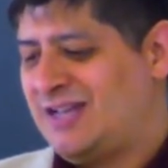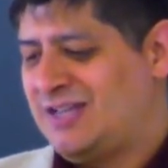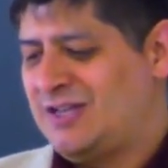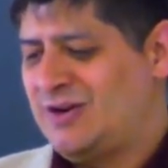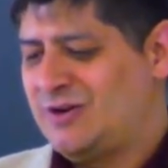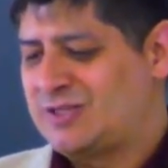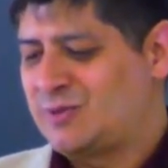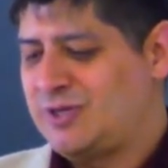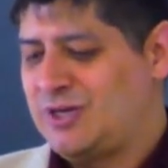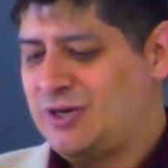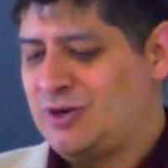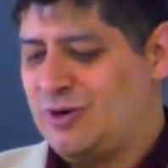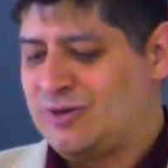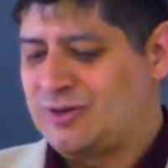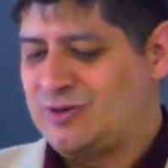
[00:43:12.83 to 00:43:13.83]
You notice when you're
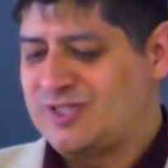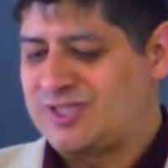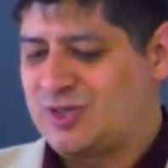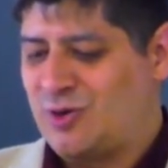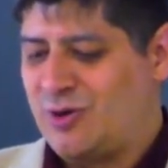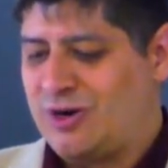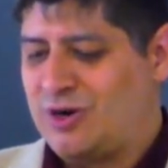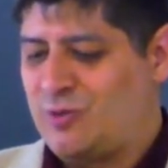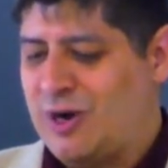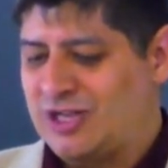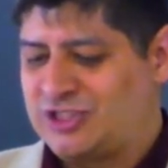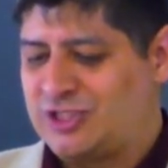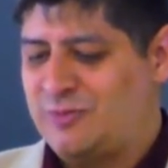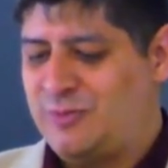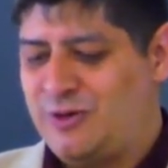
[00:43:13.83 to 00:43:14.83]
going through a story or
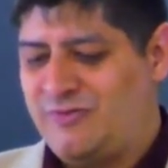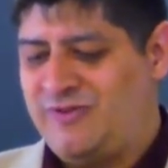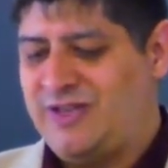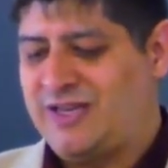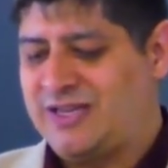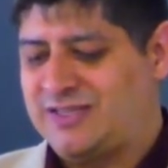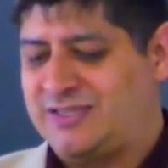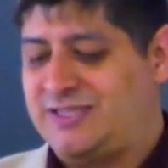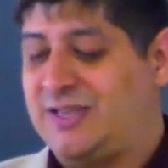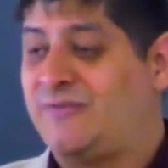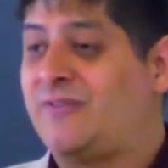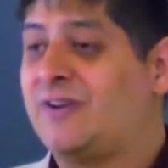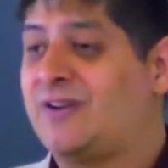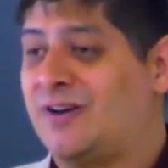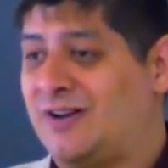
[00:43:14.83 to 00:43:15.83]
watching a movie, it gets
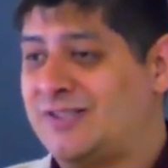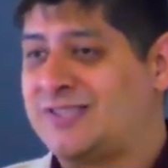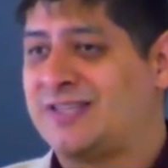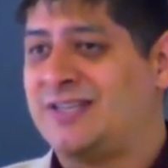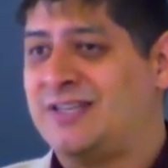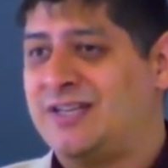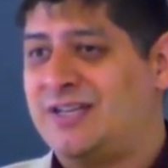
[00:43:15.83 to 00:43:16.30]
difficult.